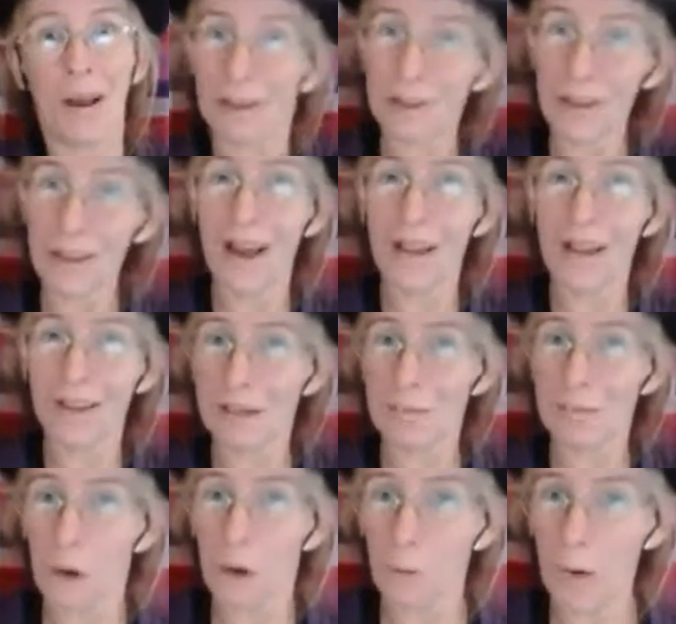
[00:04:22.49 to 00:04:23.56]
Duh, let
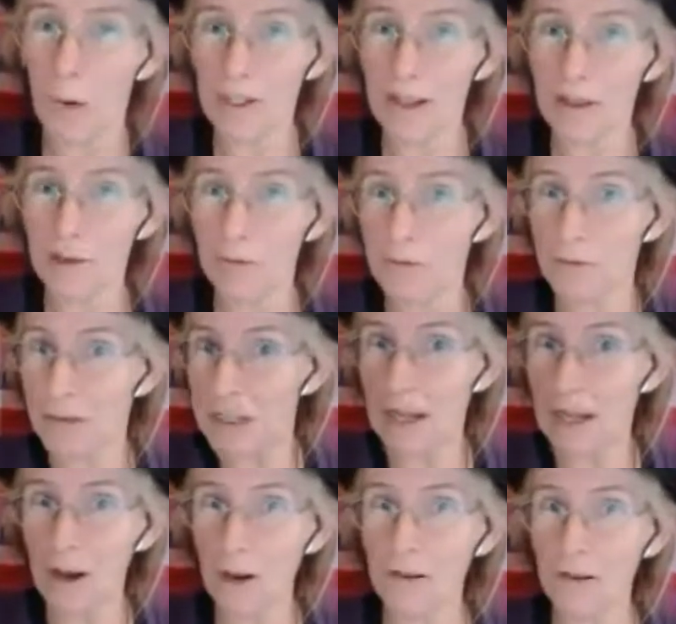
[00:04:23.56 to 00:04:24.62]
them go watch another
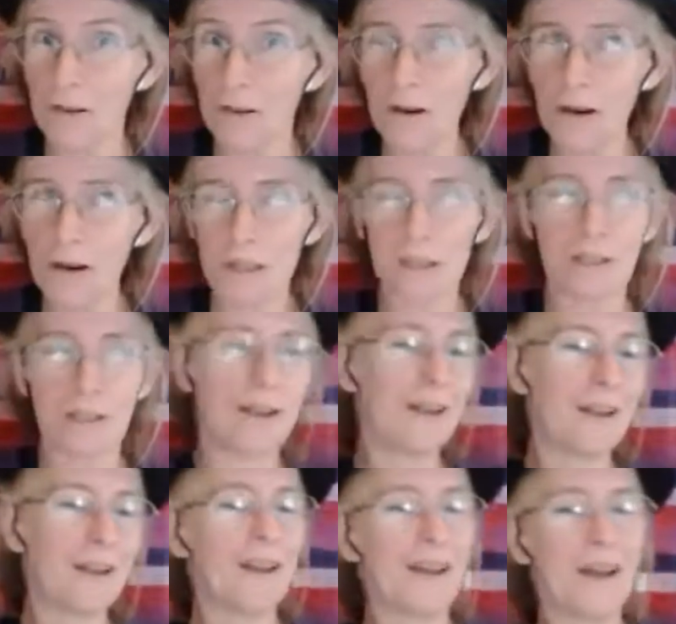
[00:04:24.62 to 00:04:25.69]
video of yours.
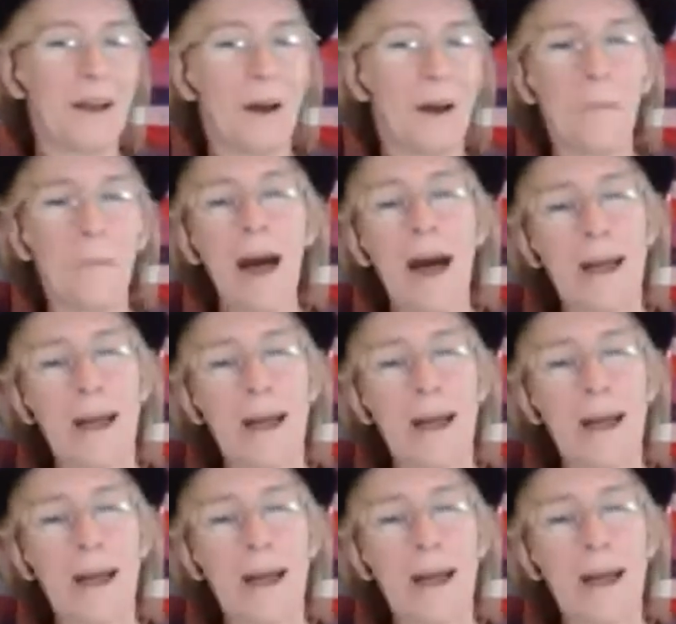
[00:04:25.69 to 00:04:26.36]
But